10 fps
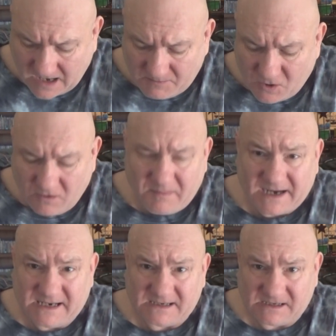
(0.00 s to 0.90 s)
I'm going
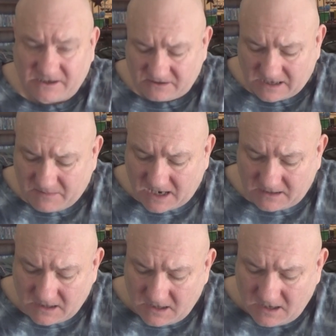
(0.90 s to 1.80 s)
by decent years. I'm
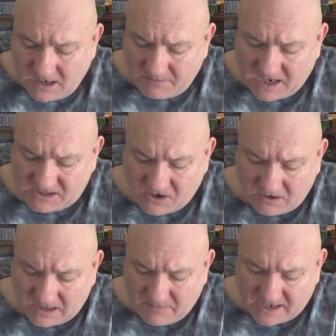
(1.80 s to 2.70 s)
not, I'm not
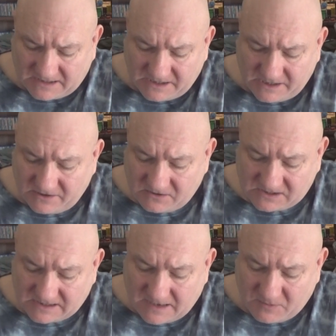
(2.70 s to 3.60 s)
talking about the
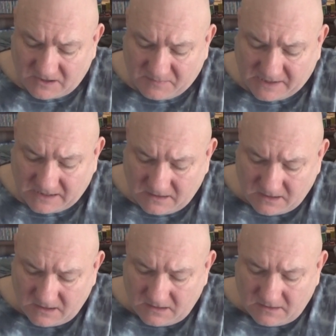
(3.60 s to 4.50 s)
years that I'm going to be
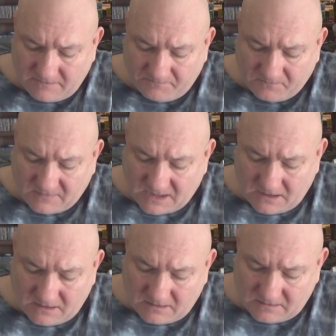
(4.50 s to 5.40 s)

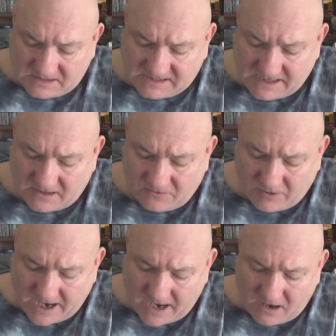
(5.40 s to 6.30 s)
sitting
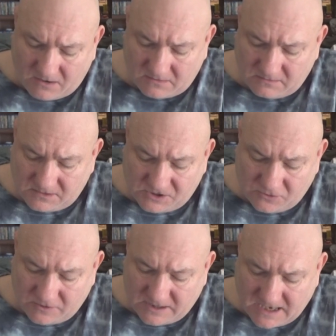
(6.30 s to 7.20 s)
around
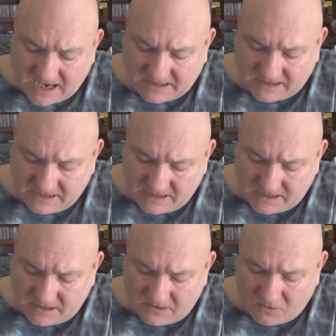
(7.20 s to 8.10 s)
doing
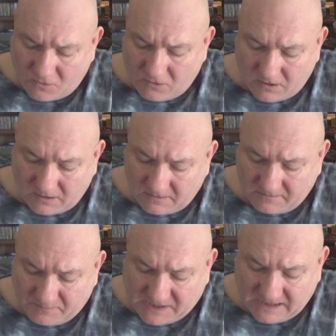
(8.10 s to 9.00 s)
nothing or
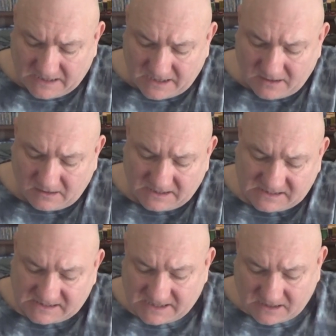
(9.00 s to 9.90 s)
being ill
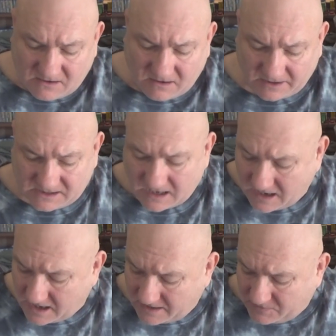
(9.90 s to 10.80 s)
and sick all the
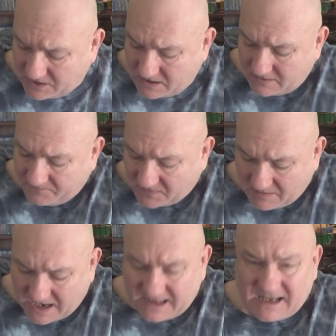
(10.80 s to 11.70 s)
time, you know.
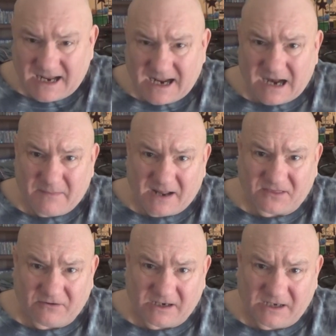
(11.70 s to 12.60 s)
I think I got
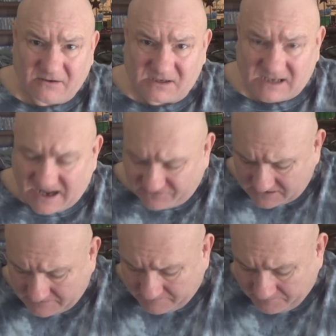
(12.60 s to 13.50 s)
about 30 years
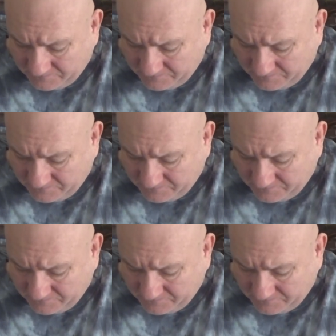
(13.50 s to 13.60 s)
left.